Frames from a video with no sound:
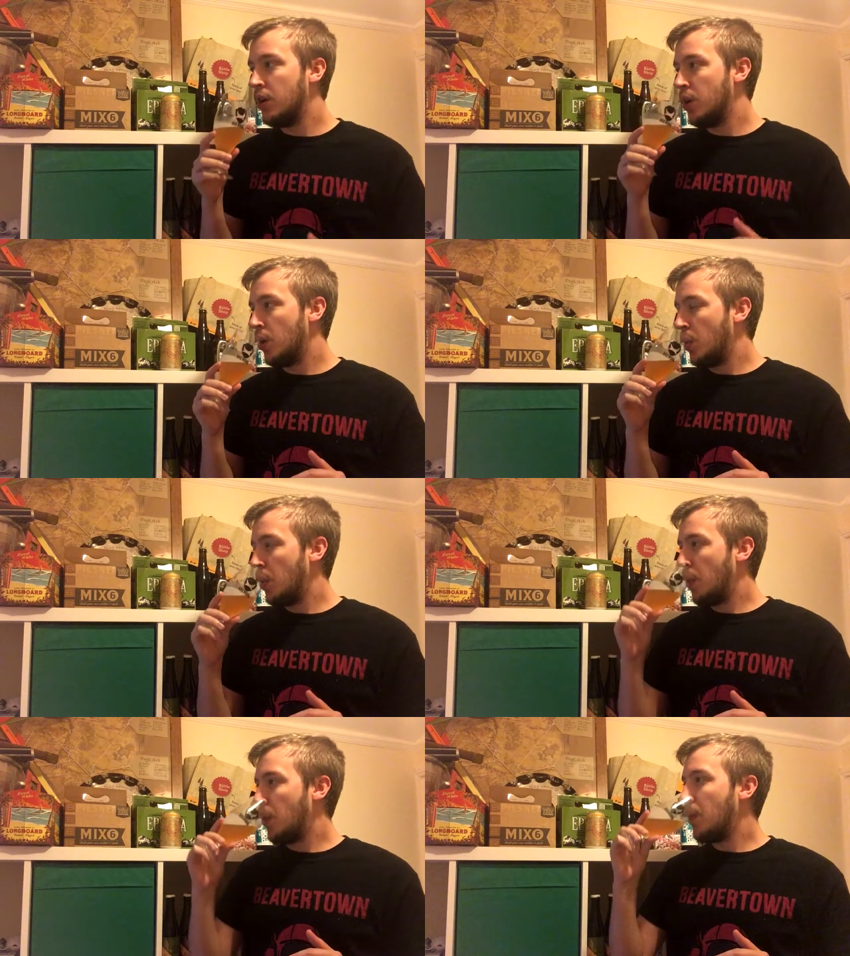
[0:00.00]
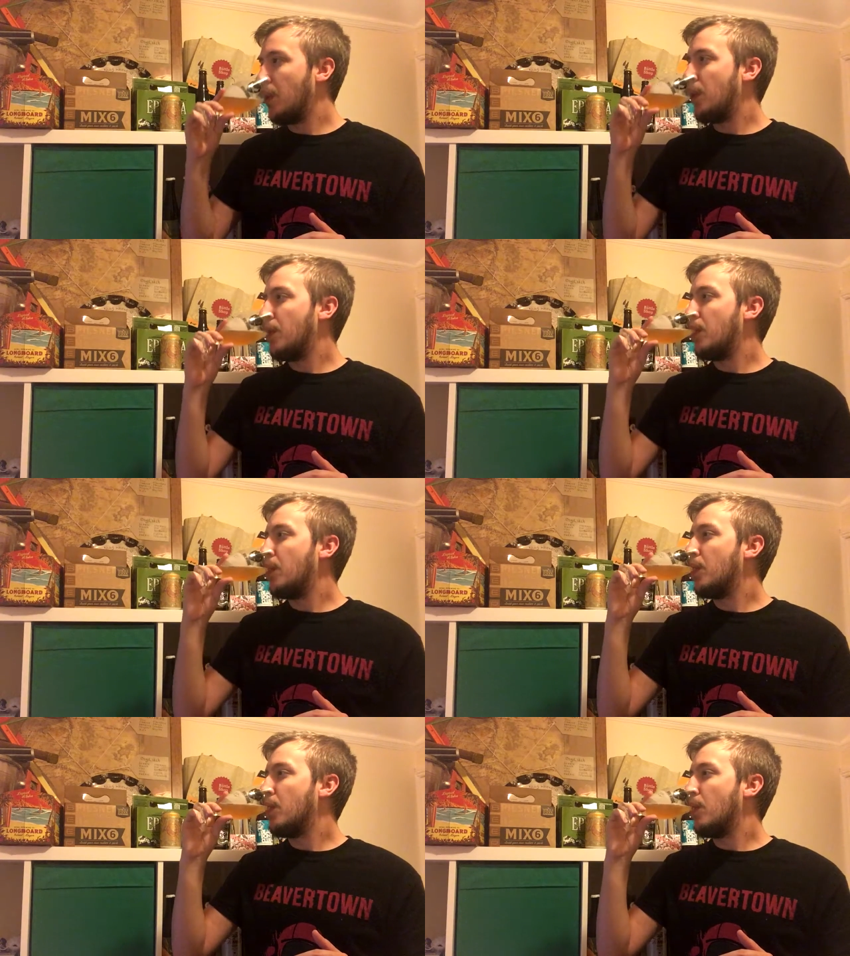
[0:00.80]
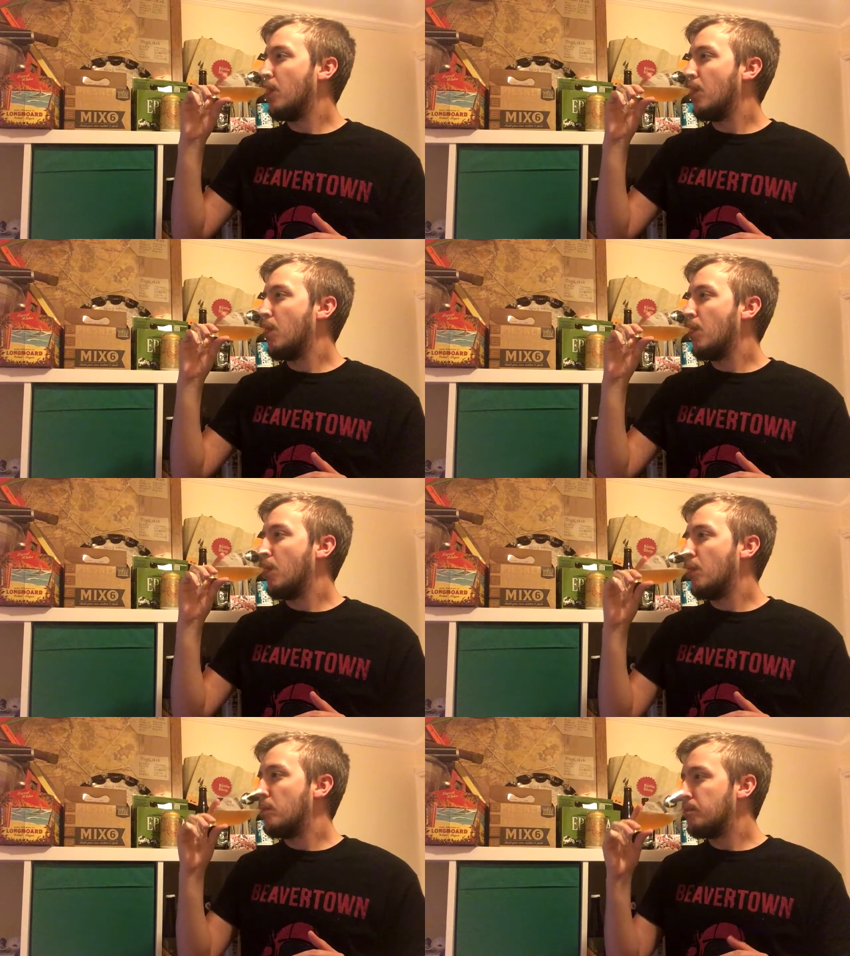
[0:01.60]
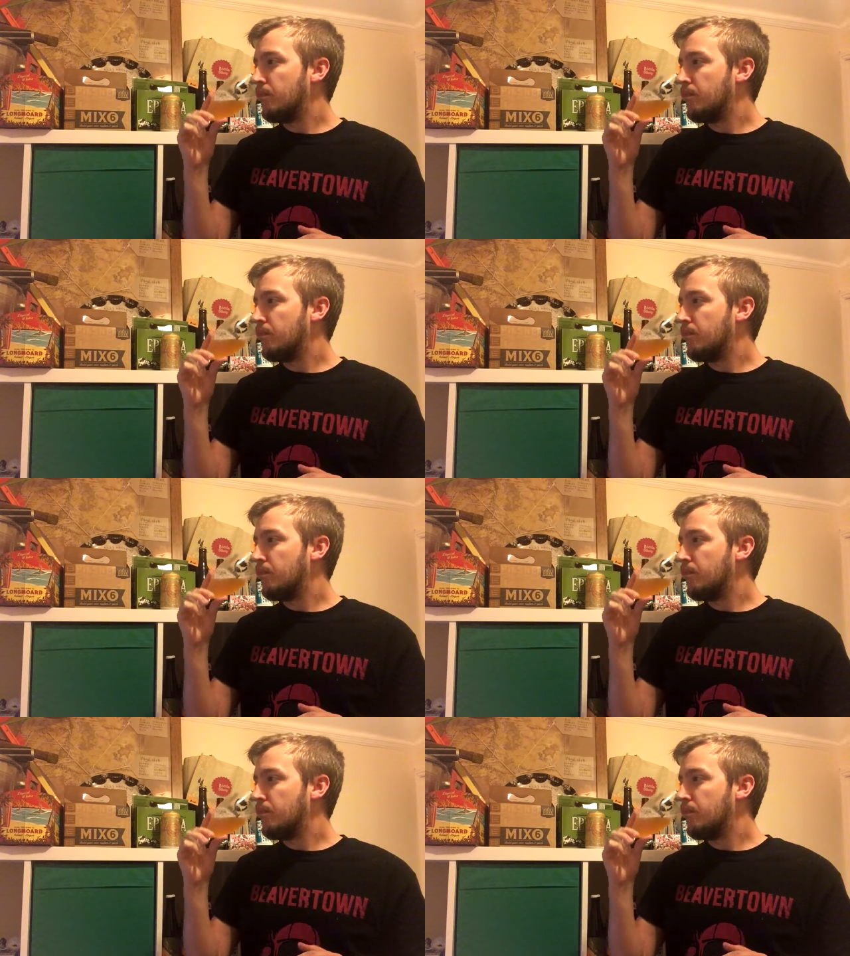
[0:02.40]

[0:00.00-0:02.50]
(silence)